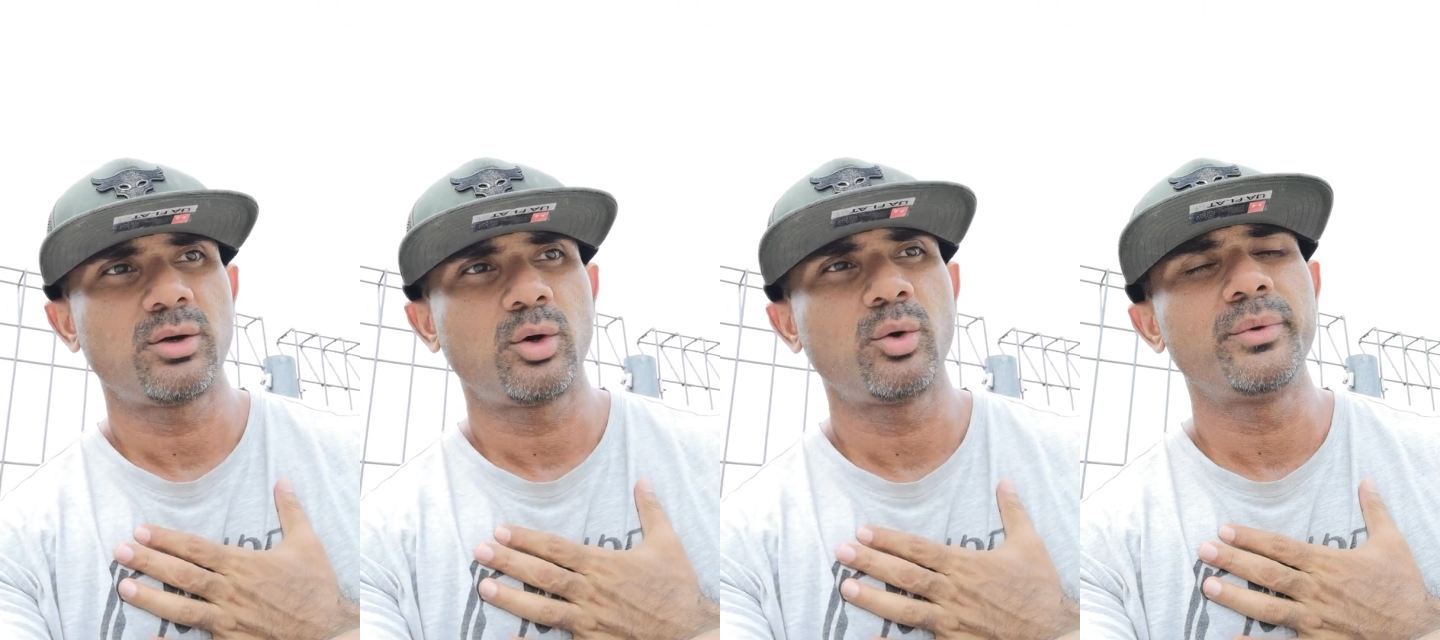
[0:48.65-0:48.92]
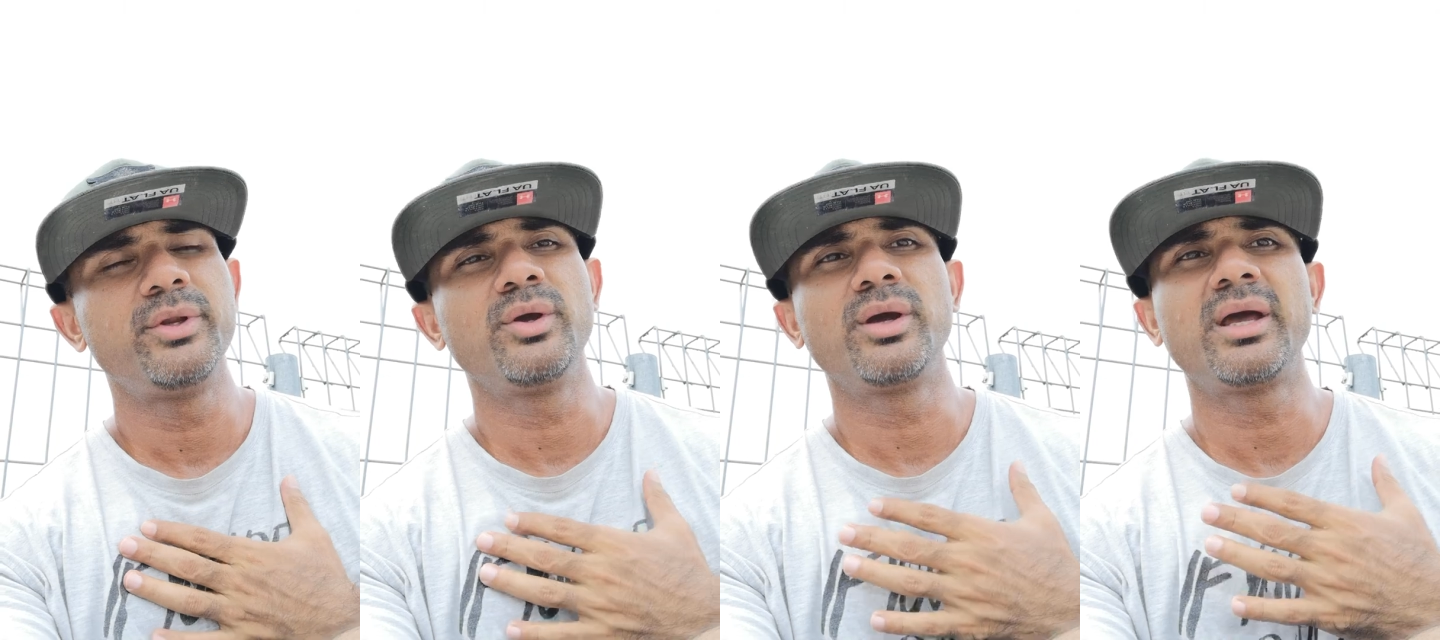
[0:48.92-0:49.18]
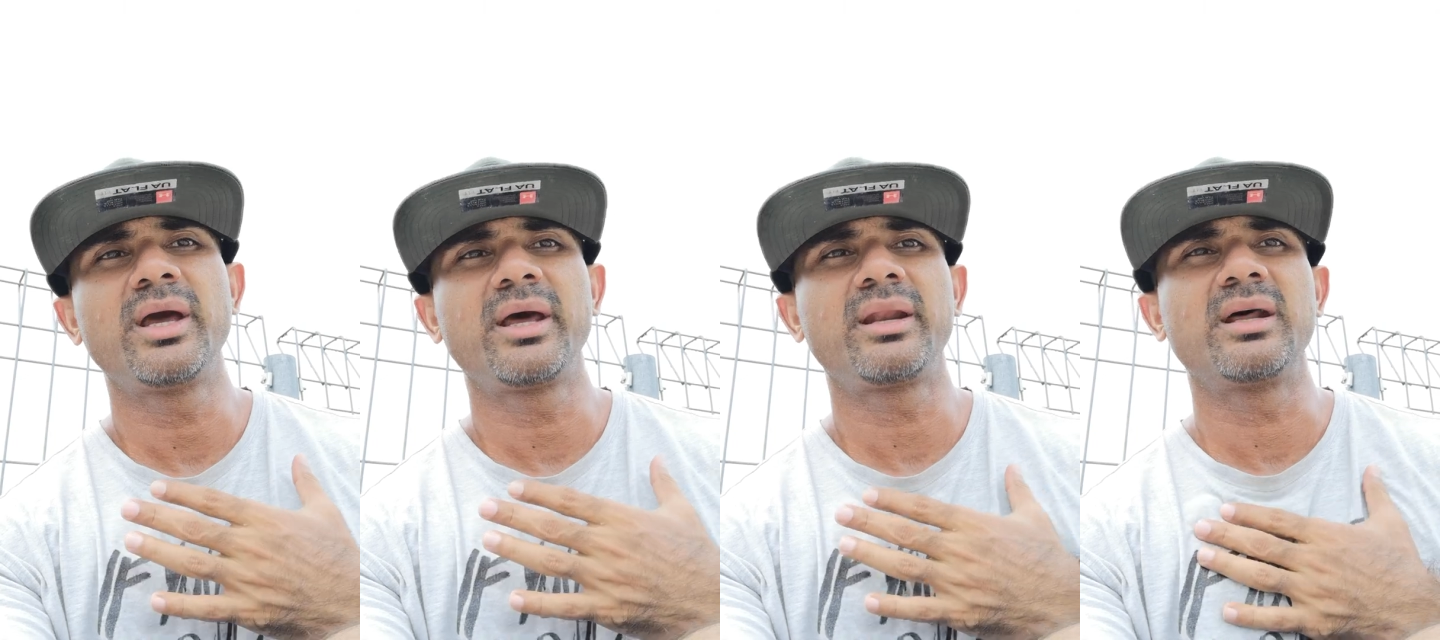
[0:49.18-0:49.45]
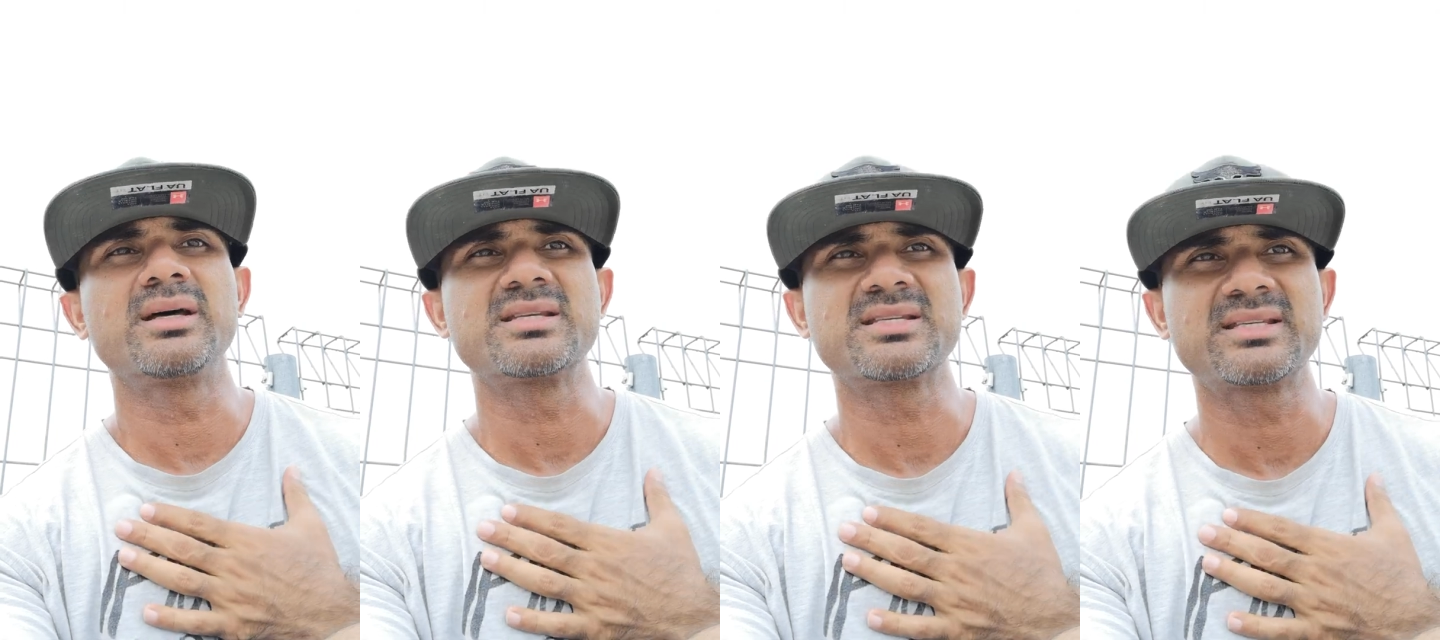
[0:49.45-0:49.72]
Or when you get
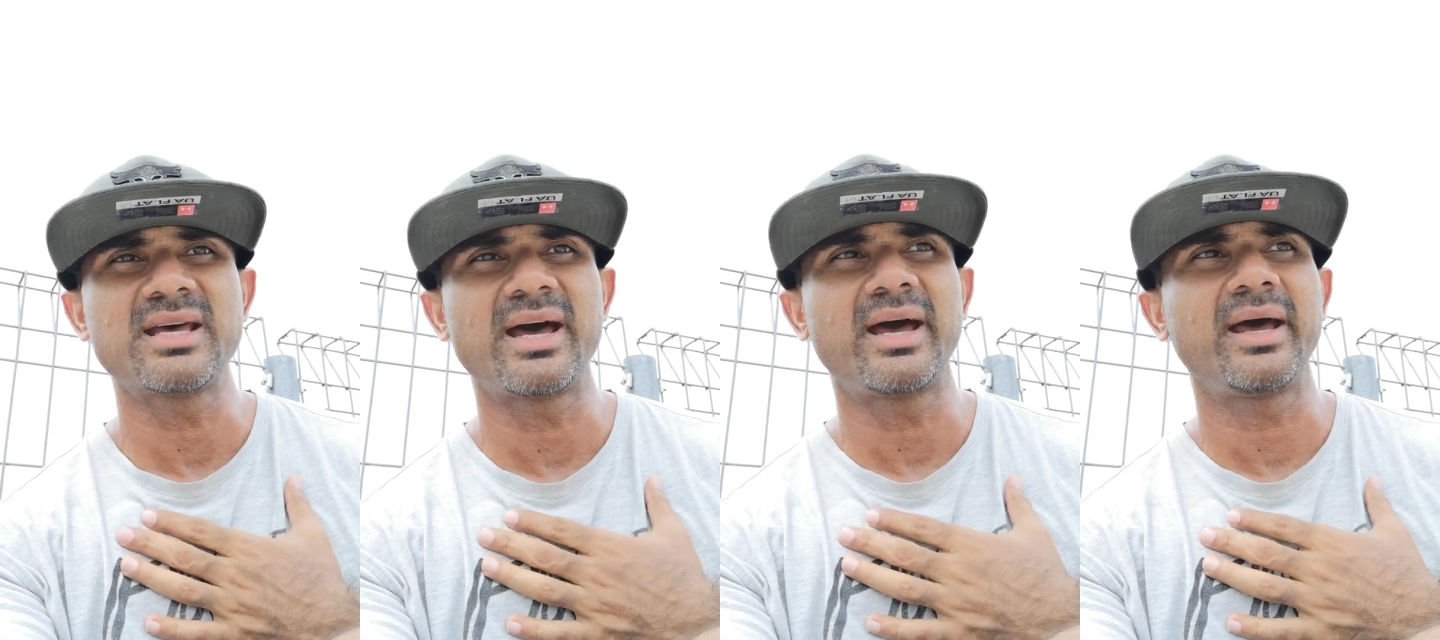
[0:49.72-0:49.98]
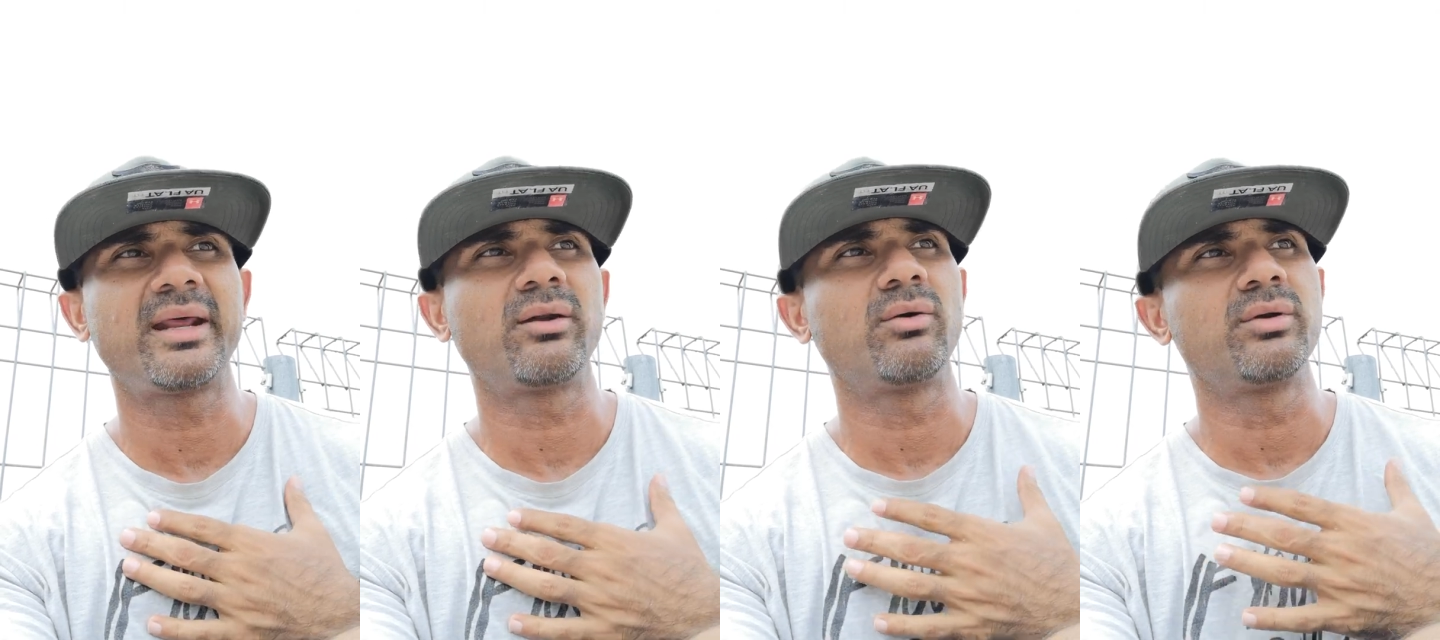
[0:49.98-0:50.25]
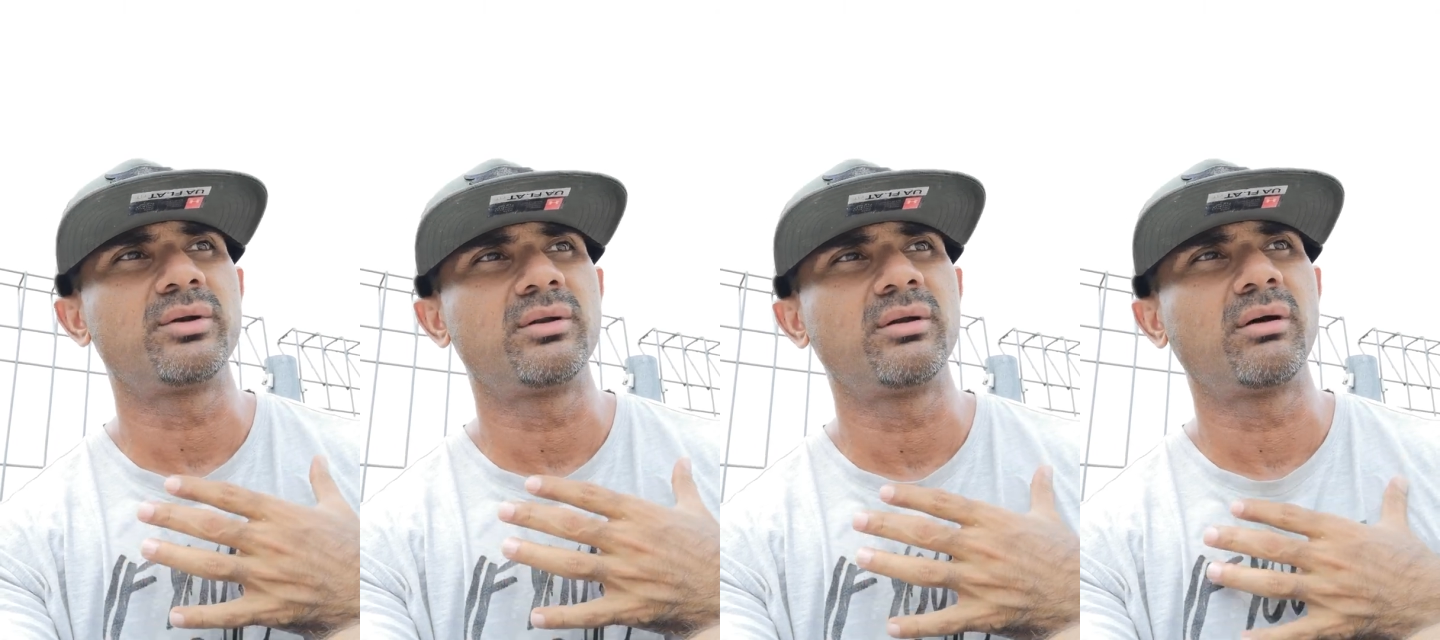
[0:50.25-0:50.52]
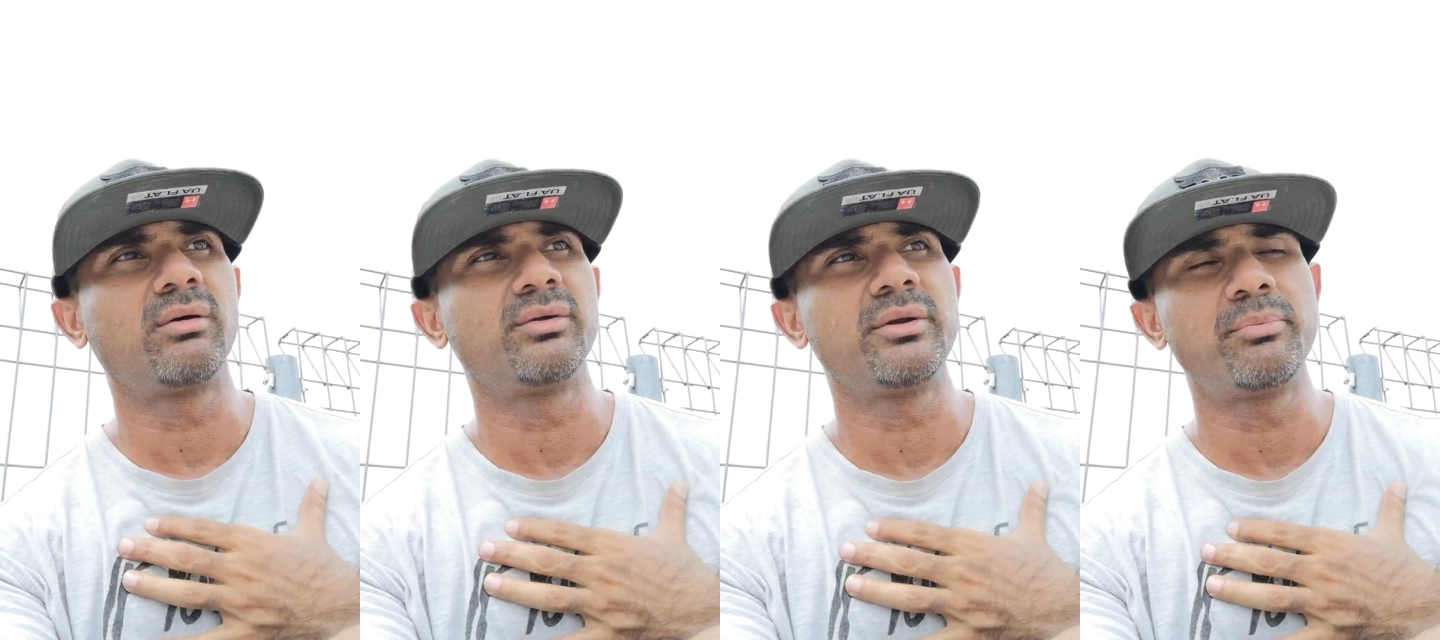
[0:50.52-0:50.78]
sad
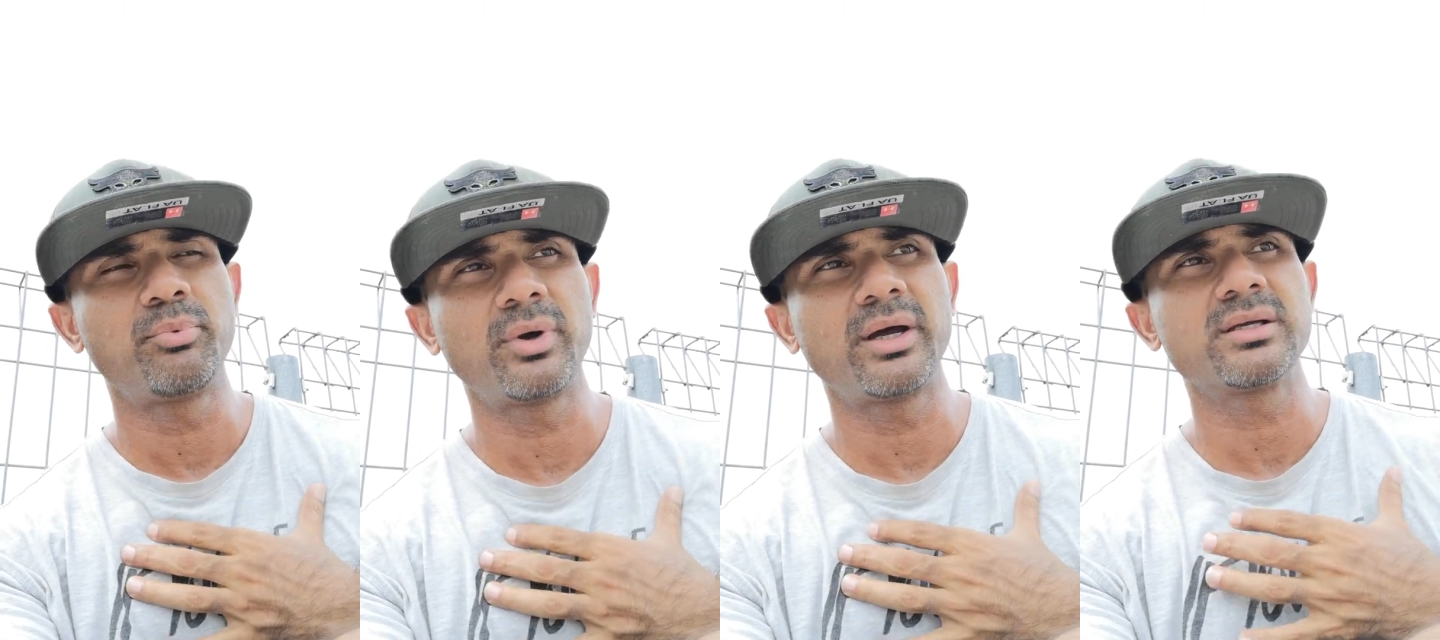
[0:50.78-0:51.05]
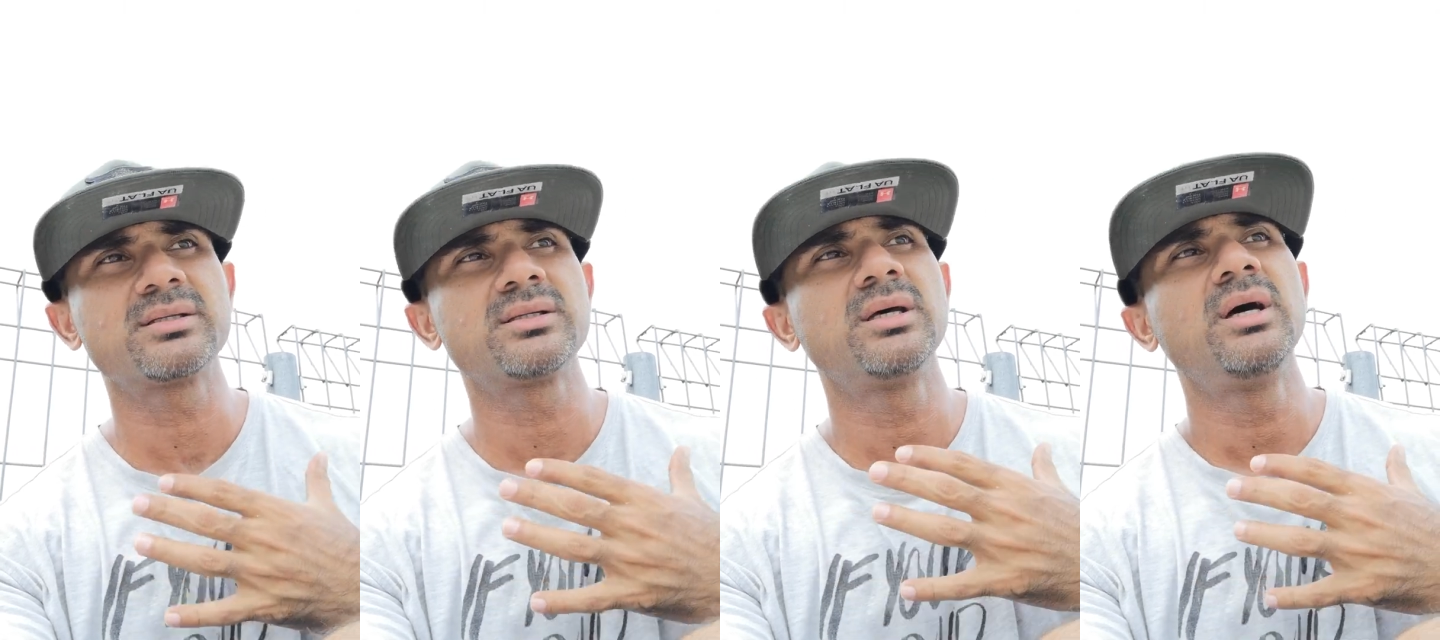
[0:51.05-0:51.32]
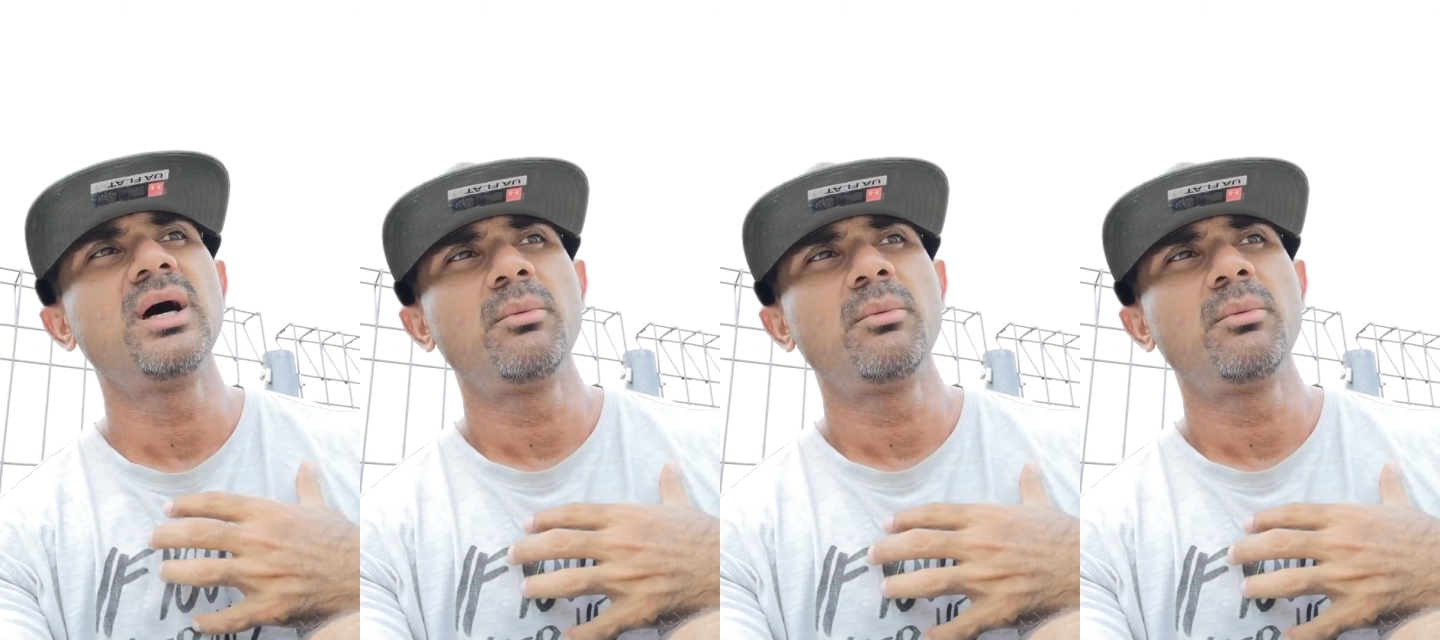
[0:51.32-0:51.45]
or depressed,